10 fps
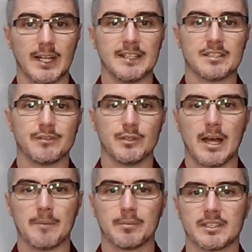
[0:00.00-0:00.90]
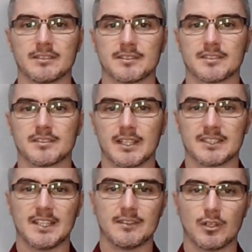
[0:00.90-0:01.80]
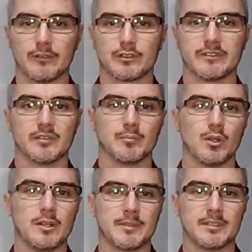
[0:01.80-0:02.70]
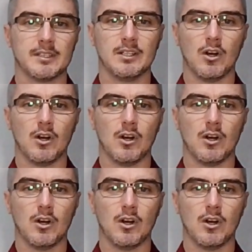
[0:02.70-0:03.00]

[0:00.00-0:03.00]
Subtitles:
interview applicants, extend offer of employment,